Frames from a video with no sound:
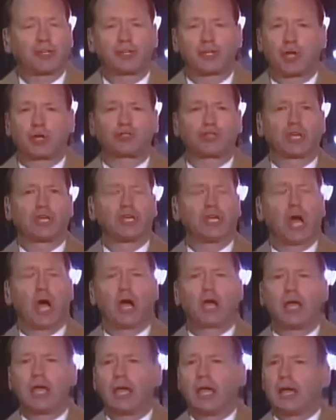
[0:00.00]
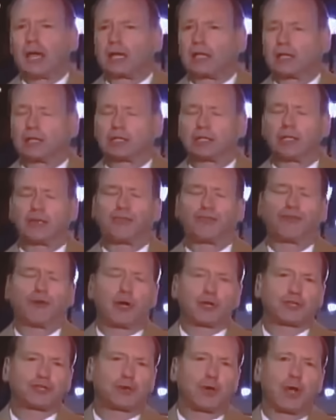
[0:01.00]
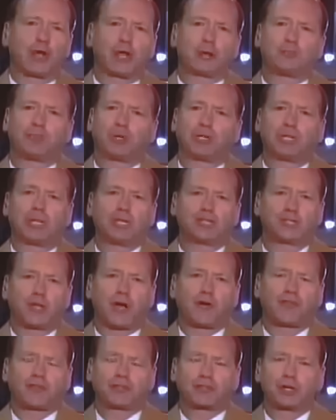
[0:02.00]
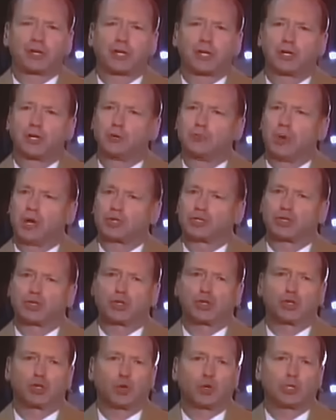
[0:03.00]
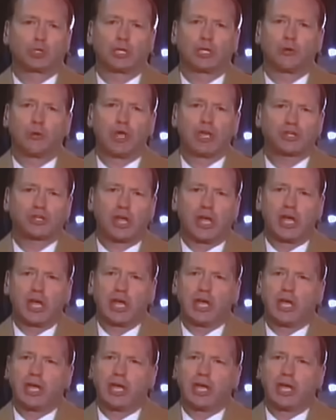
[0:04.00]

It shows a young, clearly frustrated police officer who must surely wish